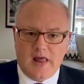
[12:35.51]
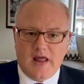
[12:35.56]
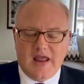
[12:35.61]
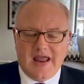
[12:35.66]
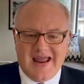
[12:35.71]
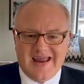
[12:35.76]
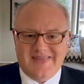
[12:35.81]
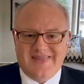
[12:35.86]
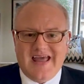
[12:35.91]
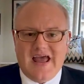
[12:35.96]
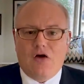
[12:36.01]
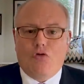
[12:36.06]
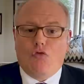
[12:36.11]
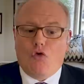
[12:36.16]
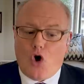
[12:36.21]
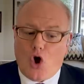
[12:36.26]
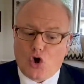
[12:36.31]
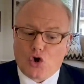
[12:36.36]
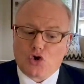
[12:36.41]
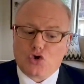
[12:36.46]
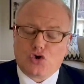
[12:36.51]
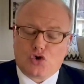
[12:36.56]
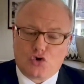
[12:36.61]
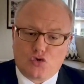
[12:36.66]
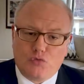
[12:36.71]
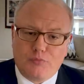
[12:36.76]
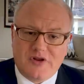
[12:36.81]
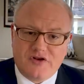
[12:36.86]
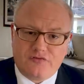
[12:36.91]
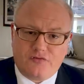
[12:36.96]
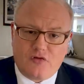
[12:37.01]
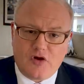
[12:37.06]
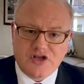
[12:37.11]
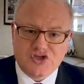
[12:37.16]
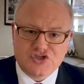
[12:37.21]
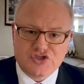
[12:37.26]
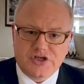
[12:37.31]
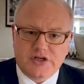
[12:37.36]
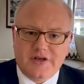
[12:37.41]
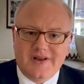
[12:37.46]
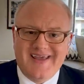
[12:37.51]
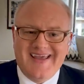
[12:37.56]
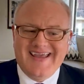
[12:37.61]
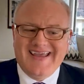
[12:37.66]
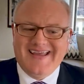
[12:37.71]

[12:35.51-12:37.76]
and that longer-term inflation